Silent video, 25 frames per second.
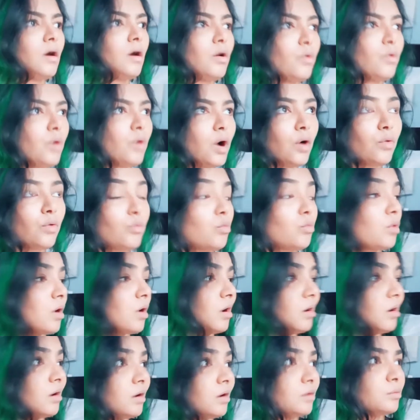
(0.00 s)
Oh,
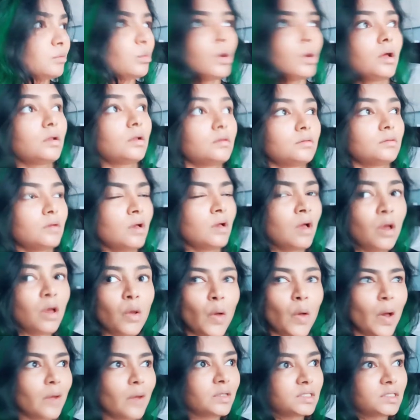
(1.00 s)
Carl.
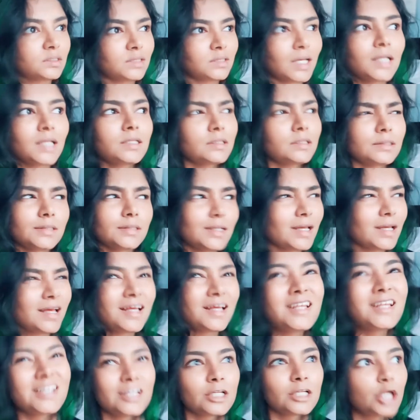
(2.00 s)
Wow,
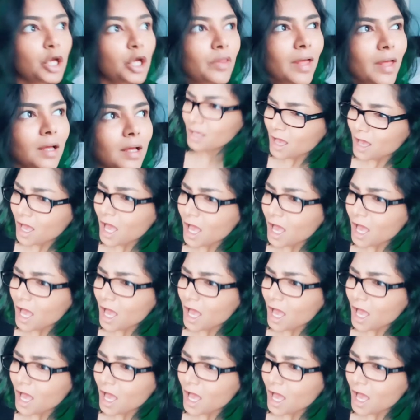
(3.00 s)
I didn't know that.